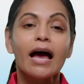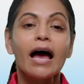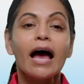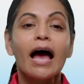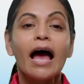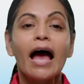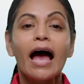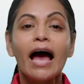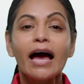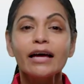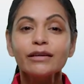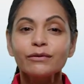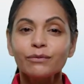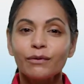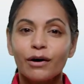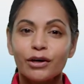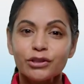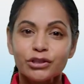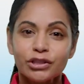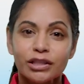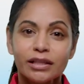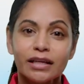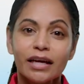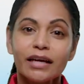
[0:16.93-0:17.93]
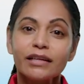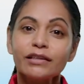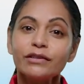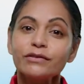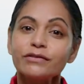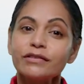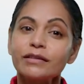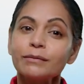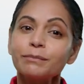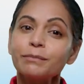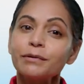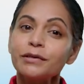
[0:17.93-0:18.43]
Hand washing and
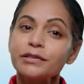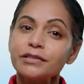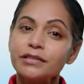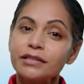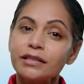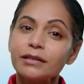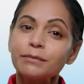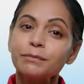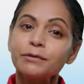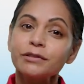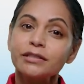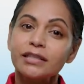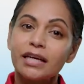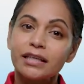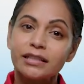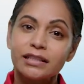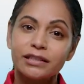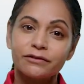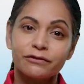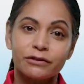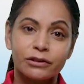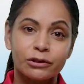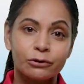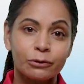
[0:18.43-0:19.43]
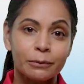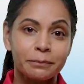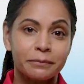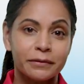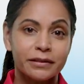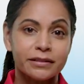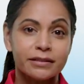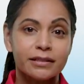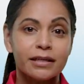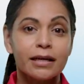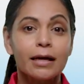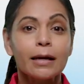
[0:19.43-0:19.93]
using personal protective
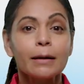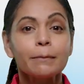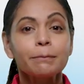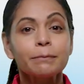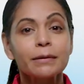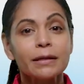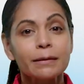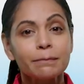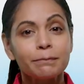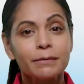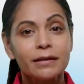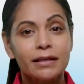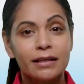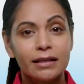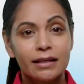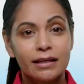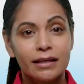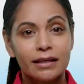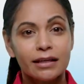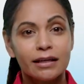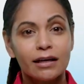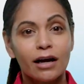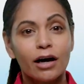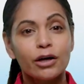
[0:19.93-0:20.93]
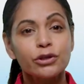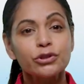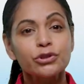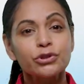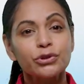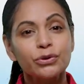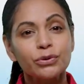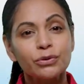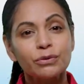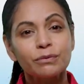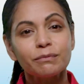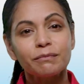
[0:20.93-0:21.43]
equipment, PPE, are
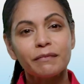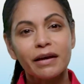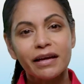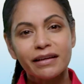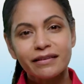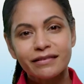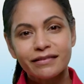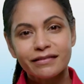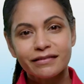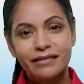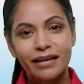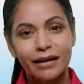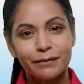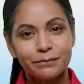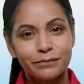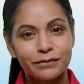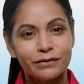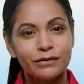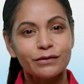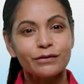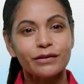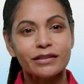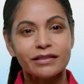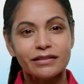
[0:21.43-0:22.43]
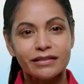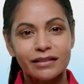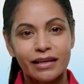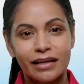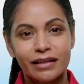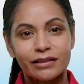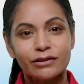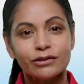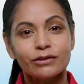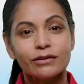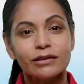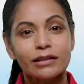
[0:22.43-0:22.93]
two main steps you can
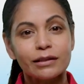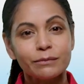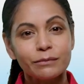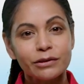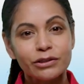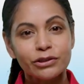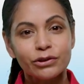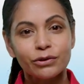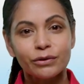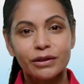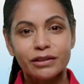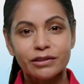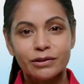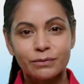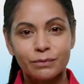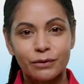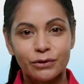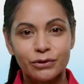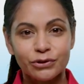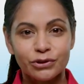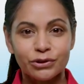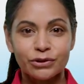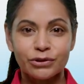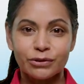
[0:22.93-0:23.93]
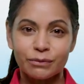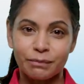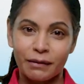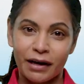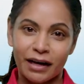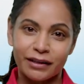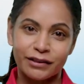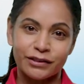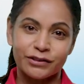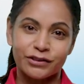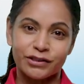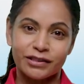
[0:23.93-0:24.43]
take to limit your exposure to
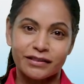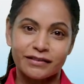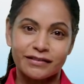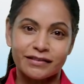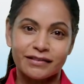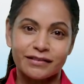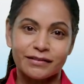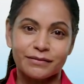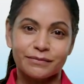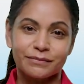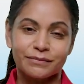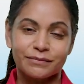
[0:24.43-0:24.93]
pathogens.